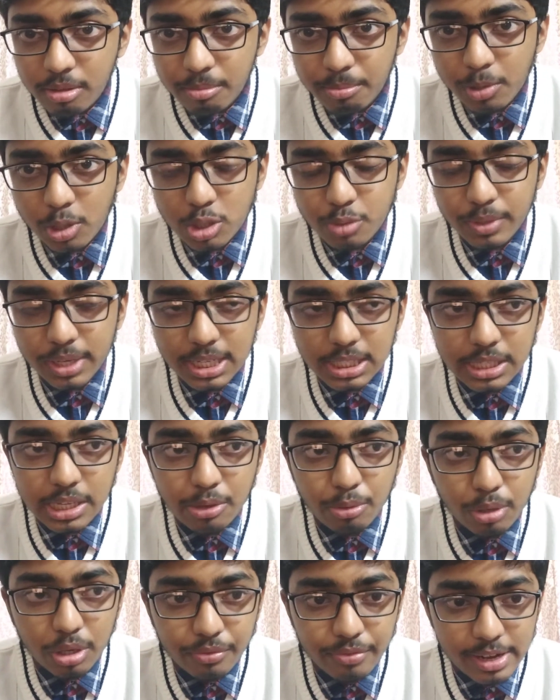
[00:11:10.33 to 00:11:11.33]
because when I say
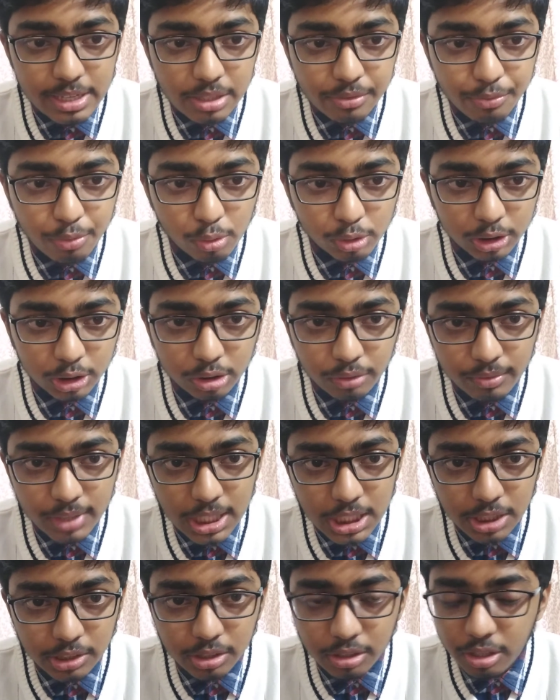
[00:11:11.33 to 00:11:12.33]
unify the forces of
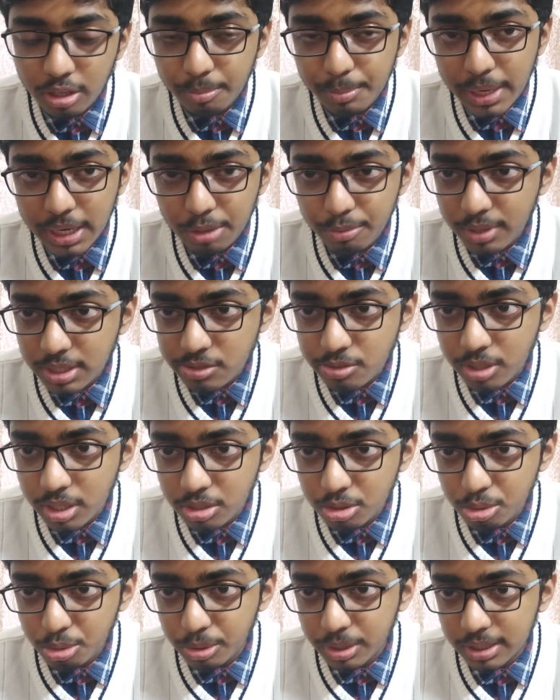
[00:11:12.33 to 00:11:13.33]
nature, there are many ways you
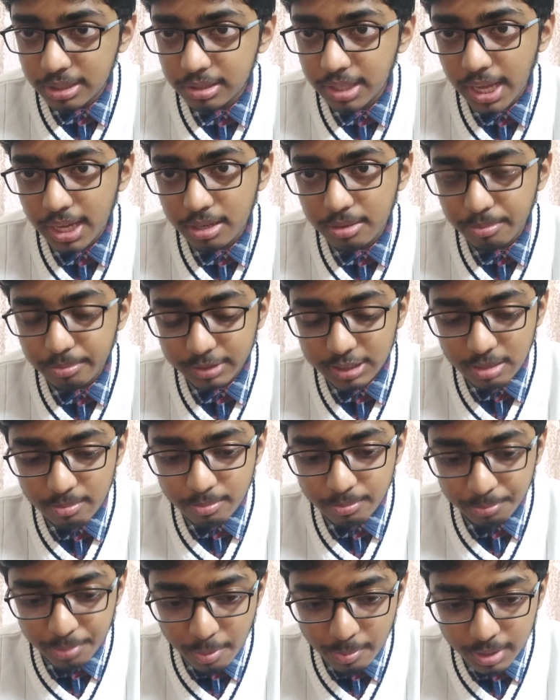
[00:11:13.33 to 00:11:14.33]
can do it. Like
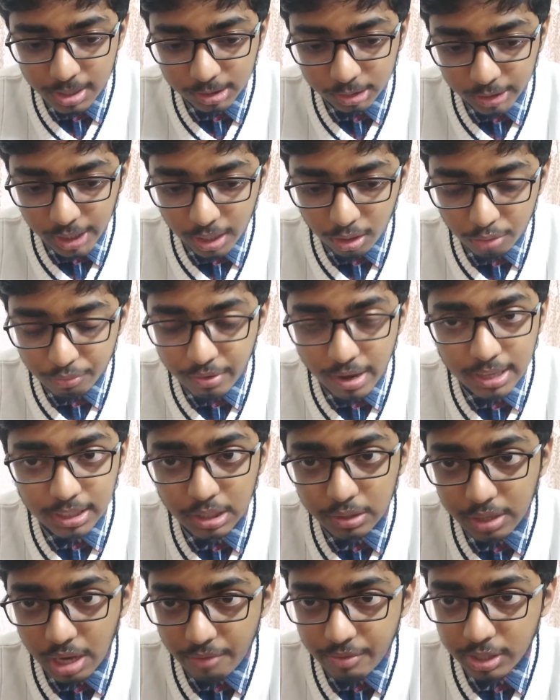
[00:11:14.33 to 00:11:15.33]
some people are trying to find
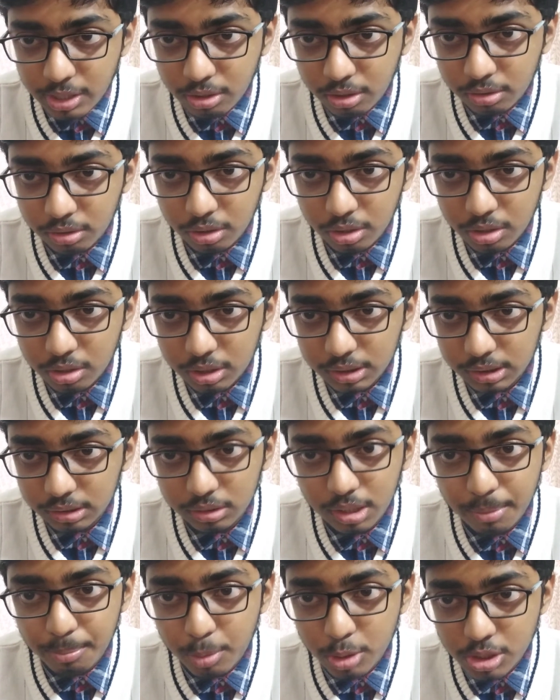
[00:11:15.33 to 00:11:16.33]
the graviton,
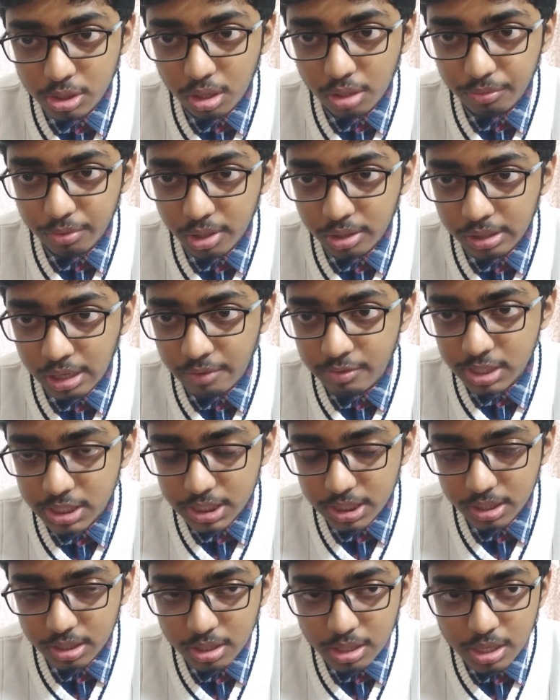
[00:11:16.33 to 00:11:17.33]
the boson for
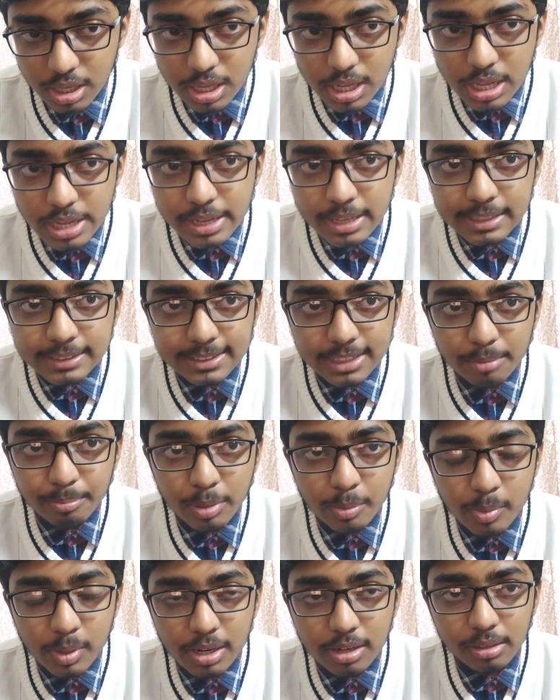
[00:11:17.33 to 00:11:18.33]
gravity. Some
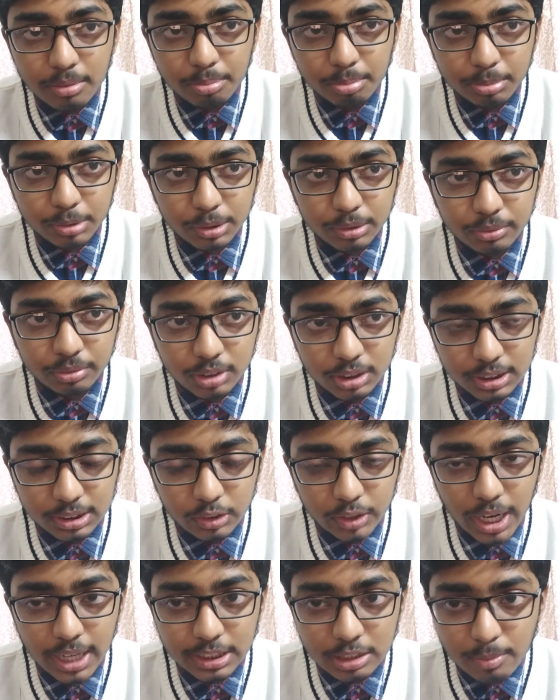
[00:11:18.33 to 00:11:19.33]
people are
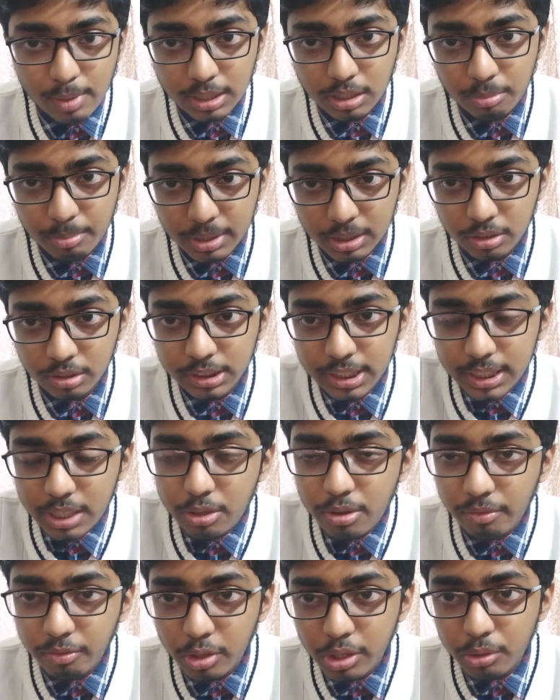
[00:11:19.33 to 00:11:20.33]
trying some other methods. Like
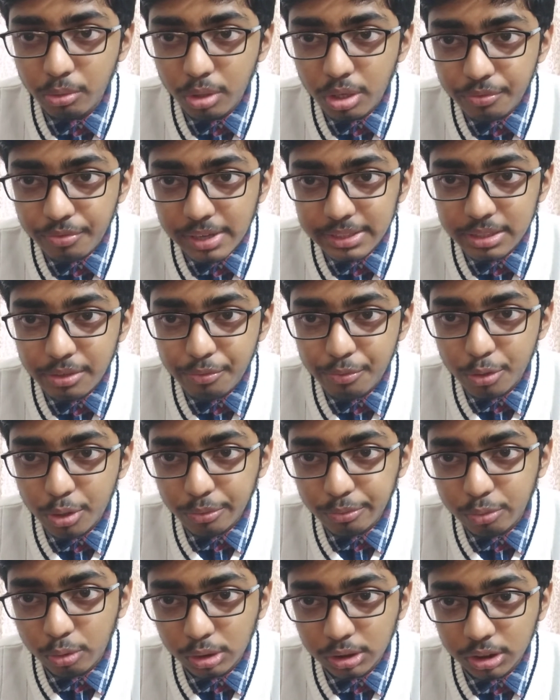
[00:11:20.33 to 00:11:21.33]
you have to unify the 4
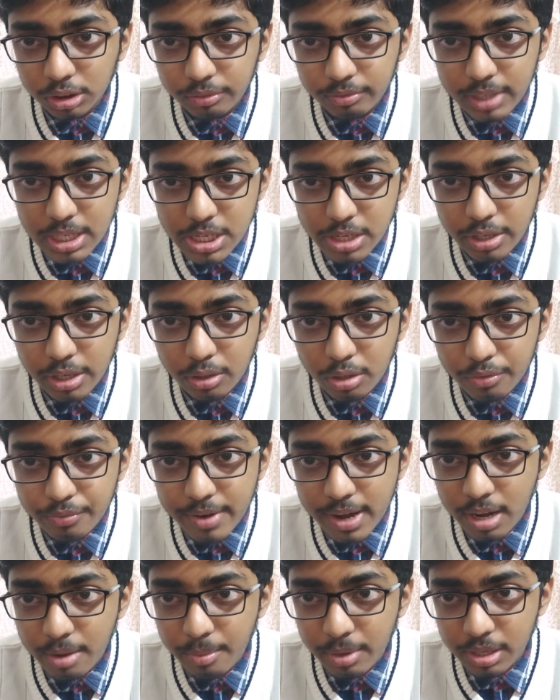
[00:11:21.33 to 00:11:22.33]
forces of nature into a
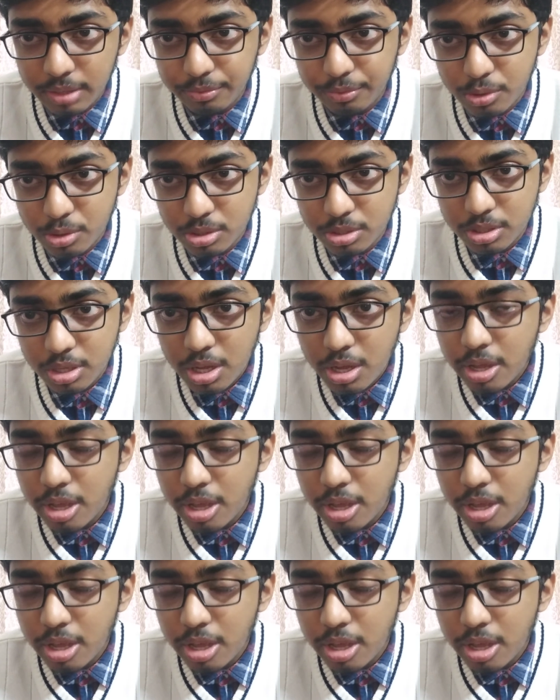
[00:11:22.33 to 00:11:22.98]
fundamental force.